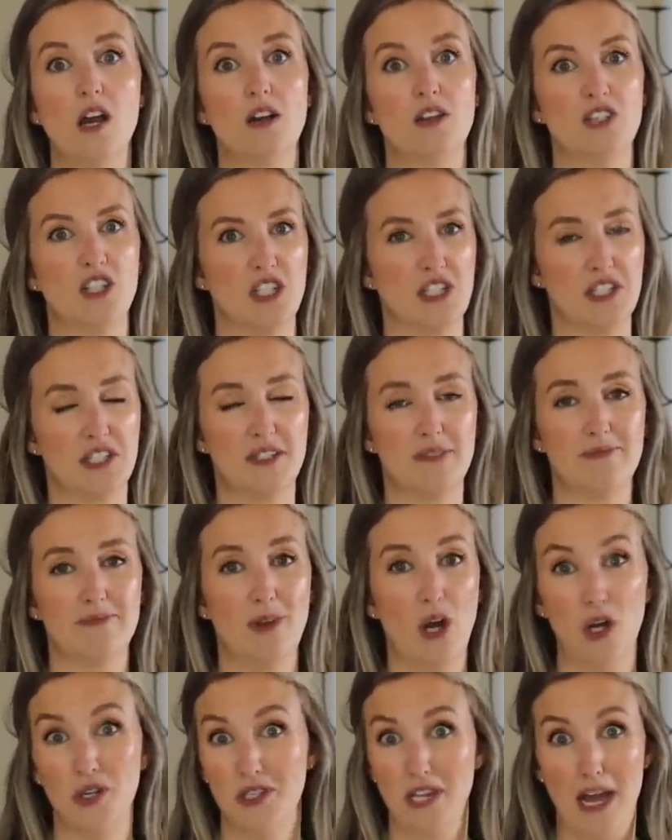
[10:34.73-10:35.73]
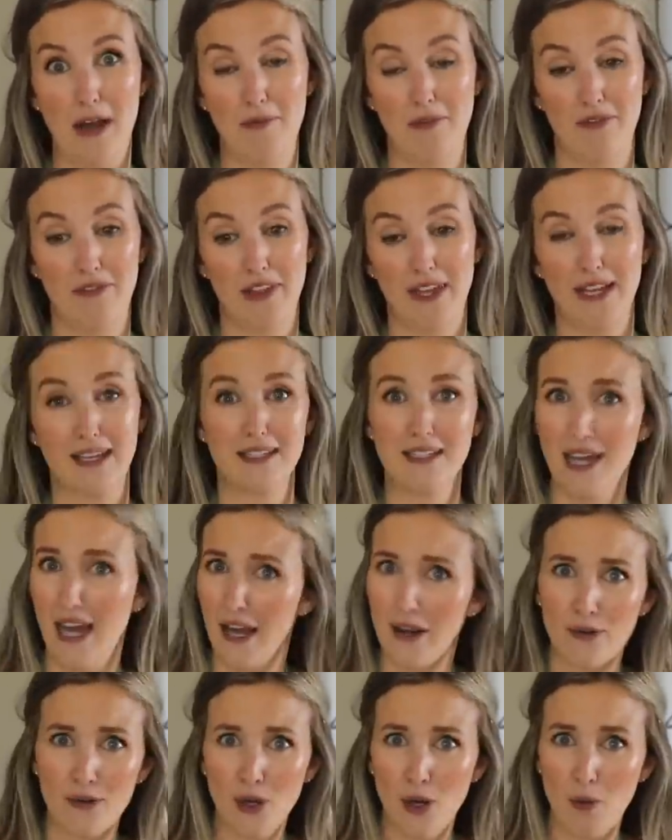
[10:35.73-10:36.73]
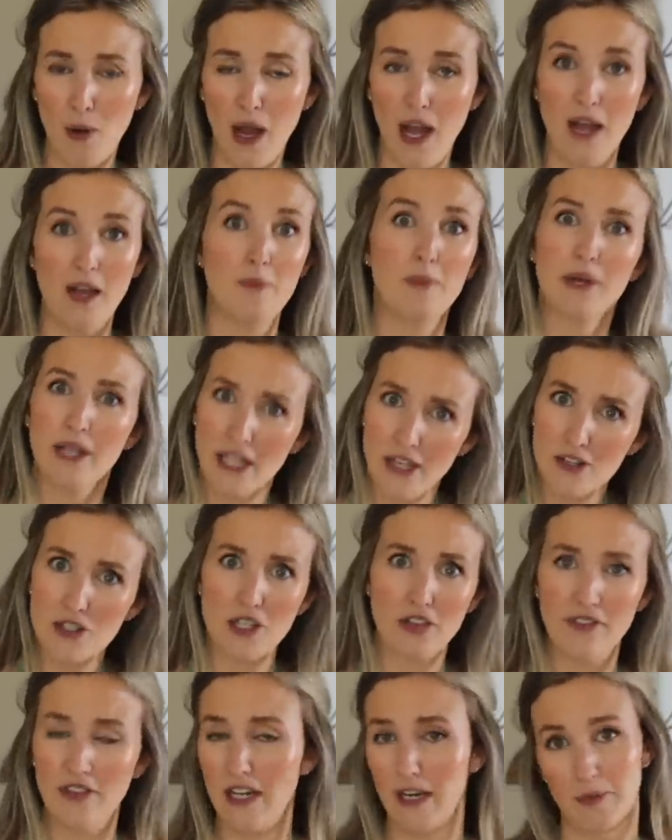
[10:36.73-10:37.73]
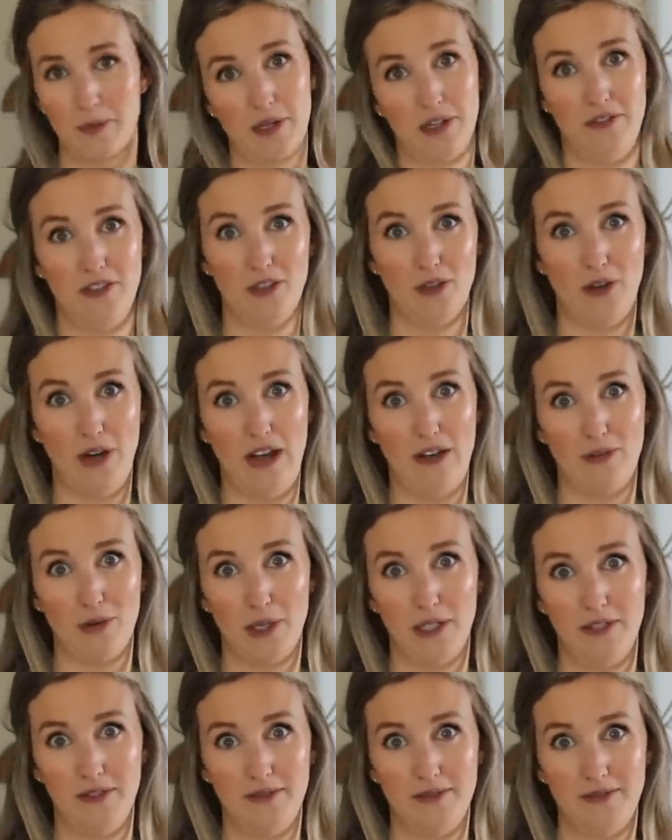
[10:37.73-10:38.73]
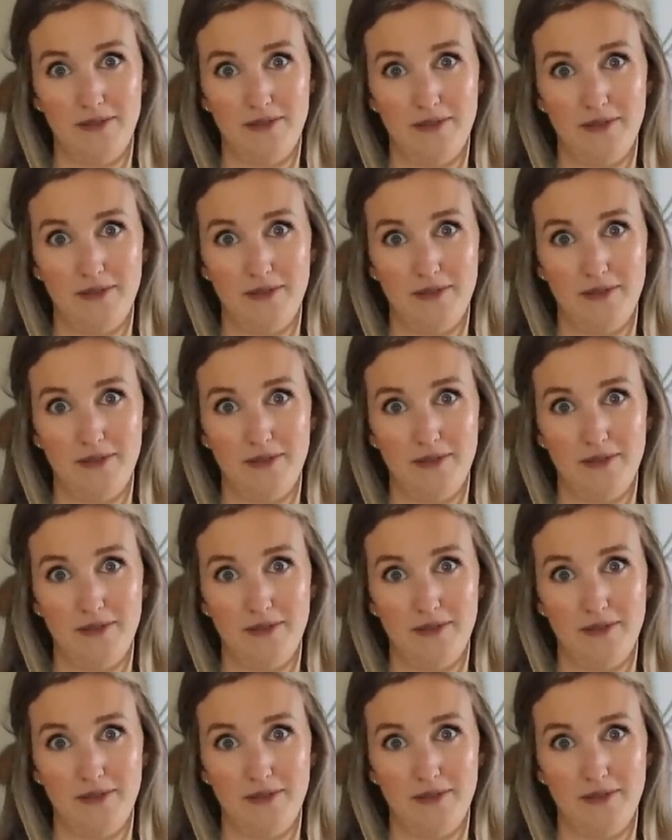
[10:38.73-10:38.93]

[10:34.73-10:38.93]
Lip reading: just on top of things. I don't know why, but get yourself an apron if you don't have one.